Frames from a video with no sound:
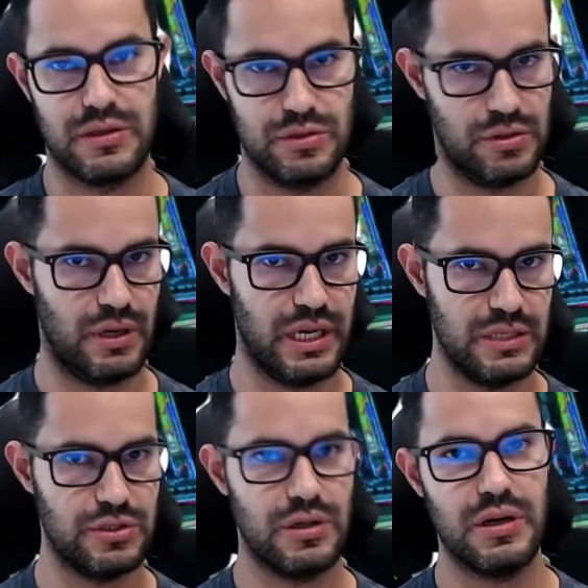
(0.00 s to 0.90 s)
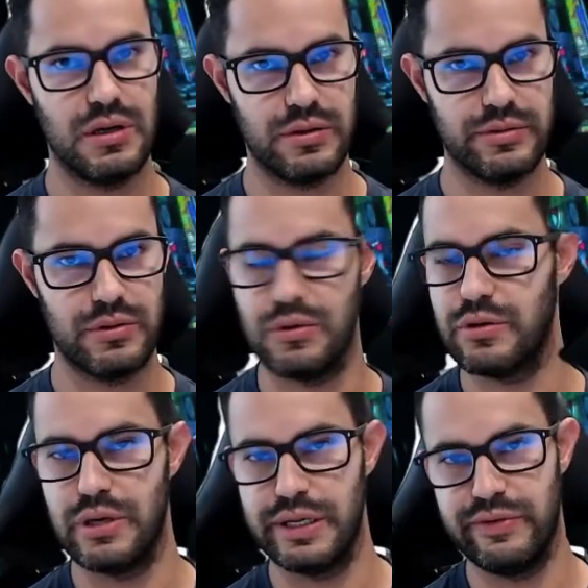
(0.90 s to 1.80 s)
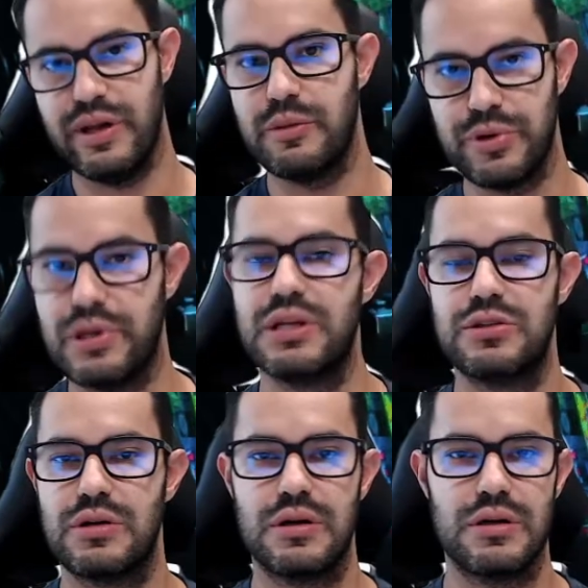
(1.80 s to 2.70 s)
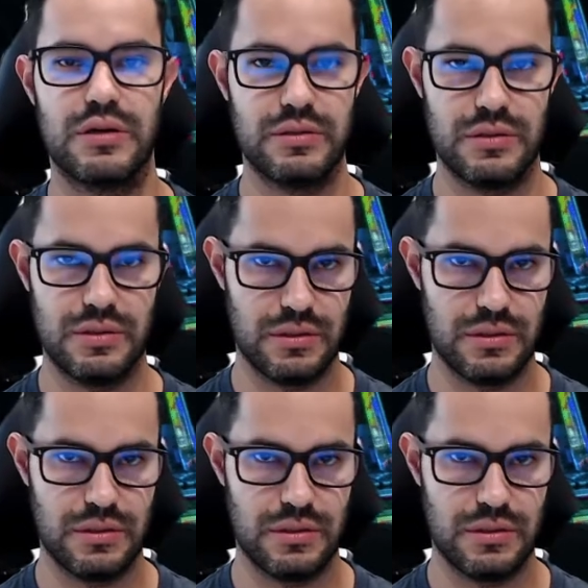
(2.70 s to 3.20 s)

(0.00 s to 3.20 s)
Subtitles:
So I installed, or a developer installed